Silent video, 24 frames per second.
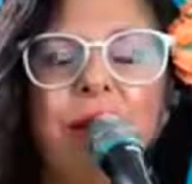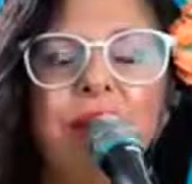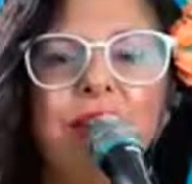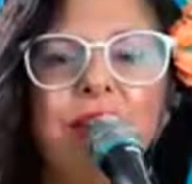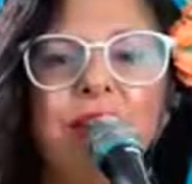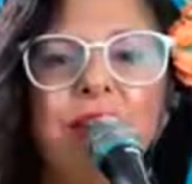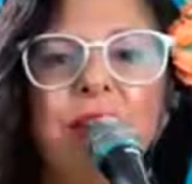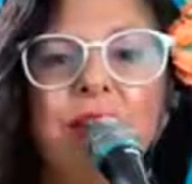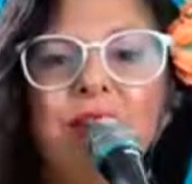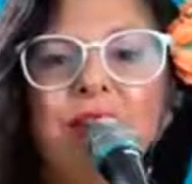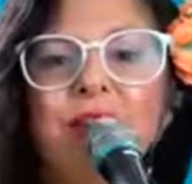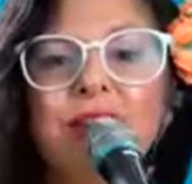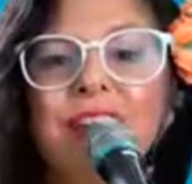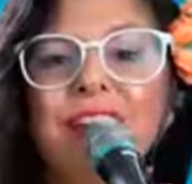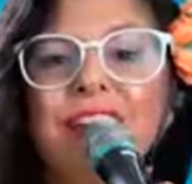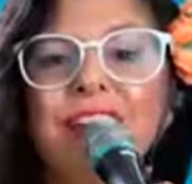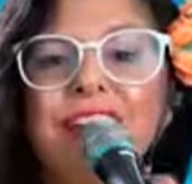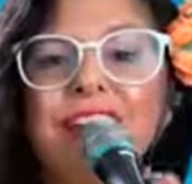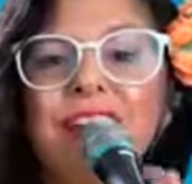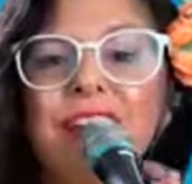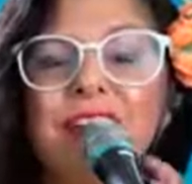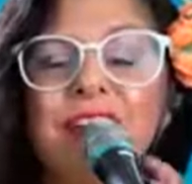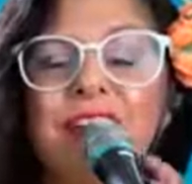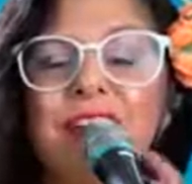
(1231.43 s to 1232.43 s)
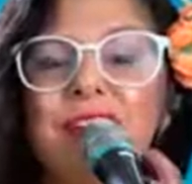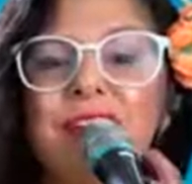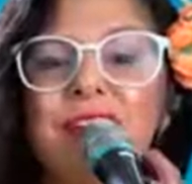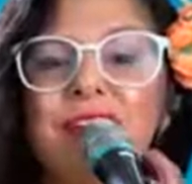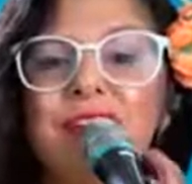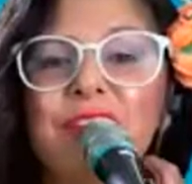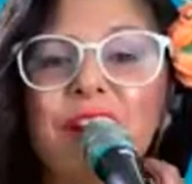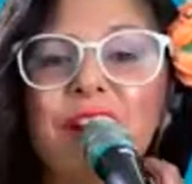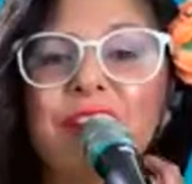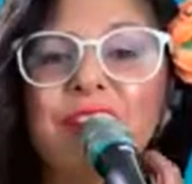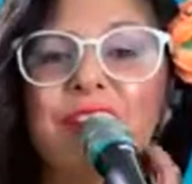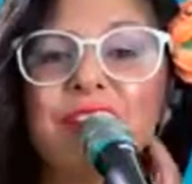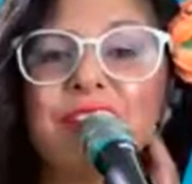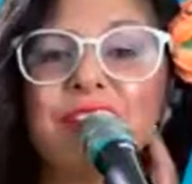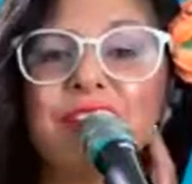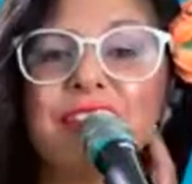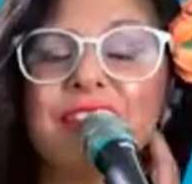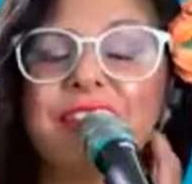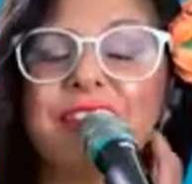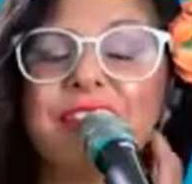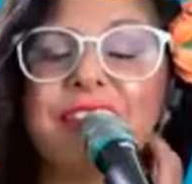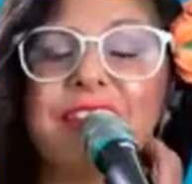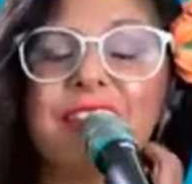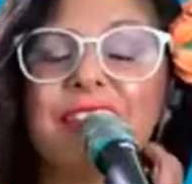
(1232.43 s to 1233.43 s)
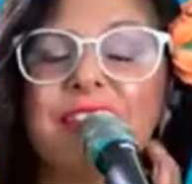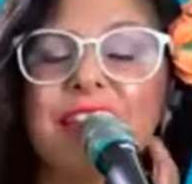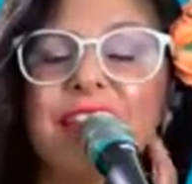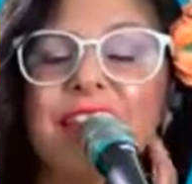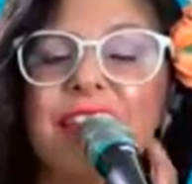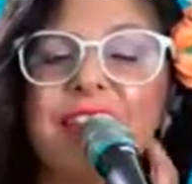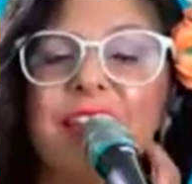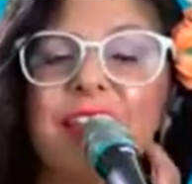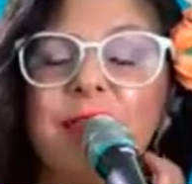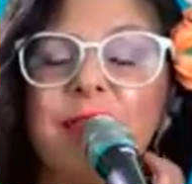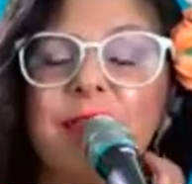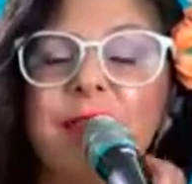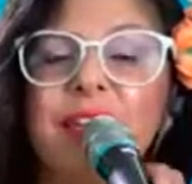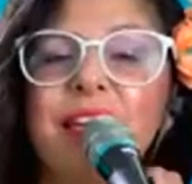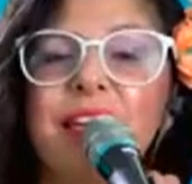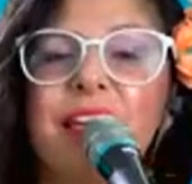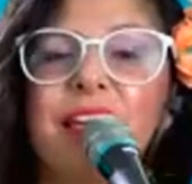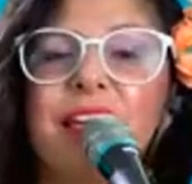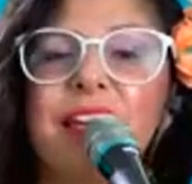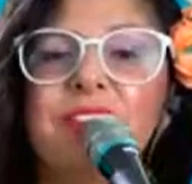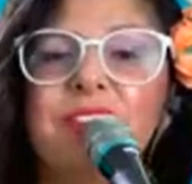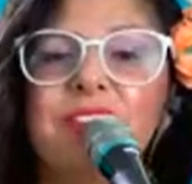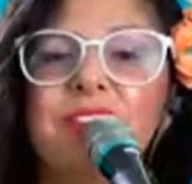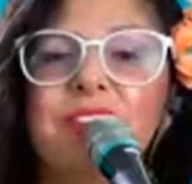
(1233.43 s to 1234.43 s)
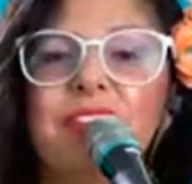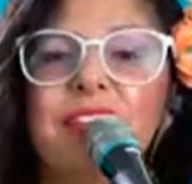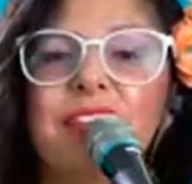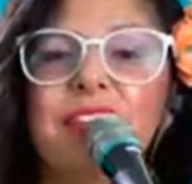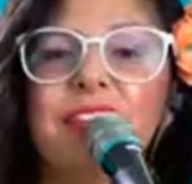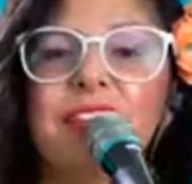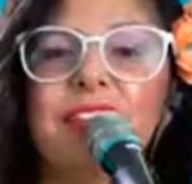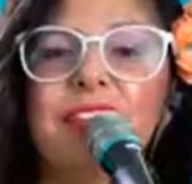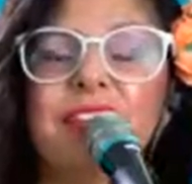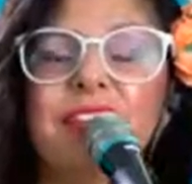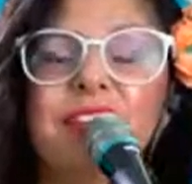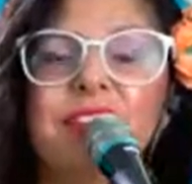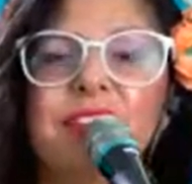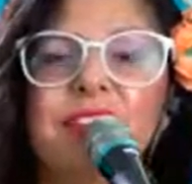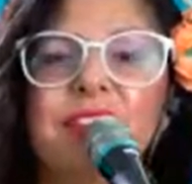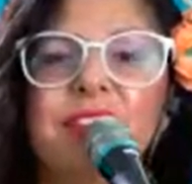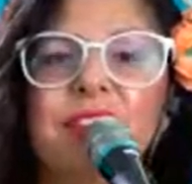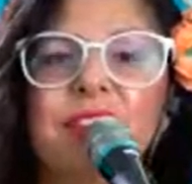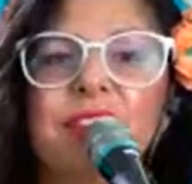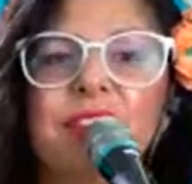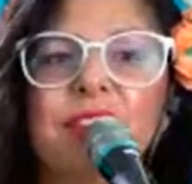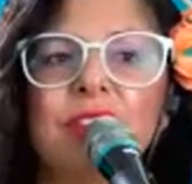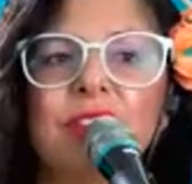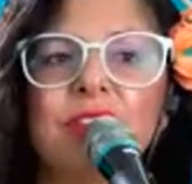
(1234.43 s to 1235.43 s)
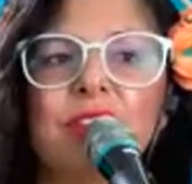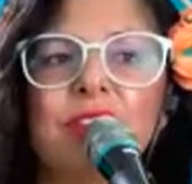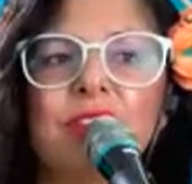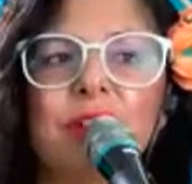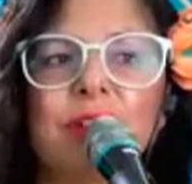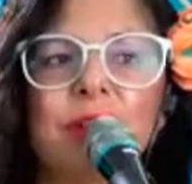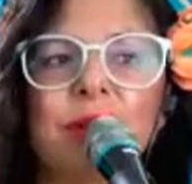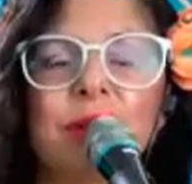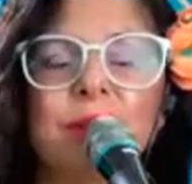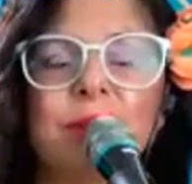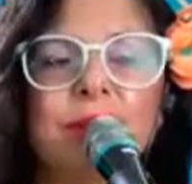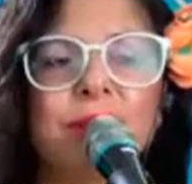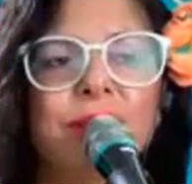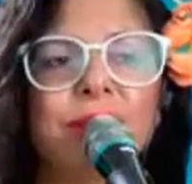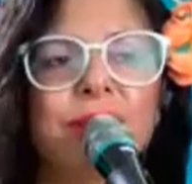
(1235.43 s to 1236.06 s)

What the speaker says: I love that your father did that. I mean, I just think that's such a